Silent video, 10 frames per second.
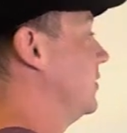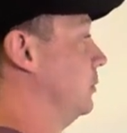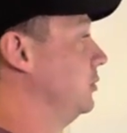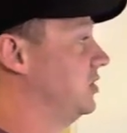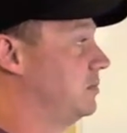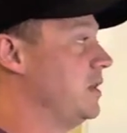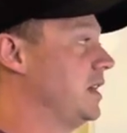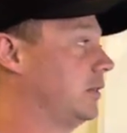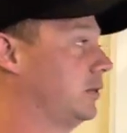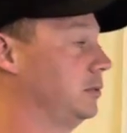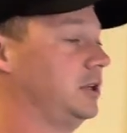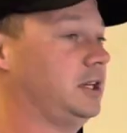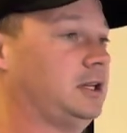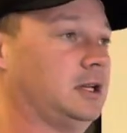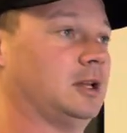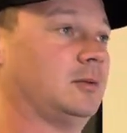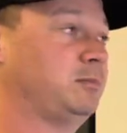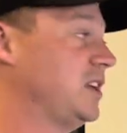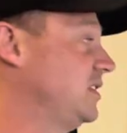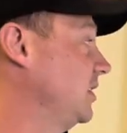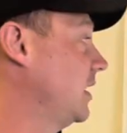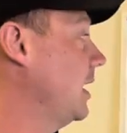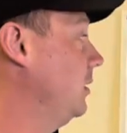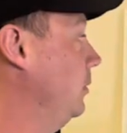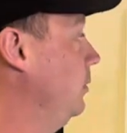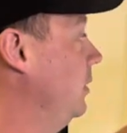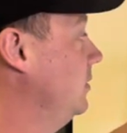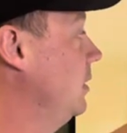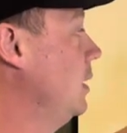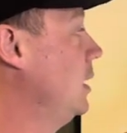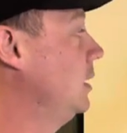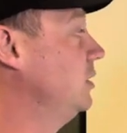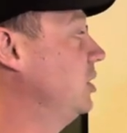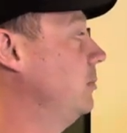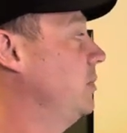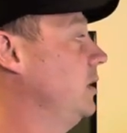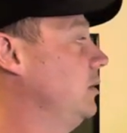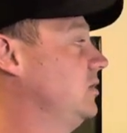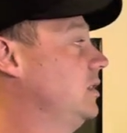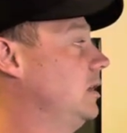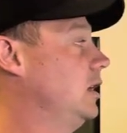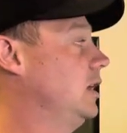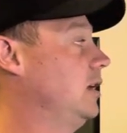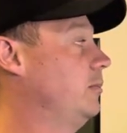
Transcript: so we'll just make three basic categories, dumbbells, uh,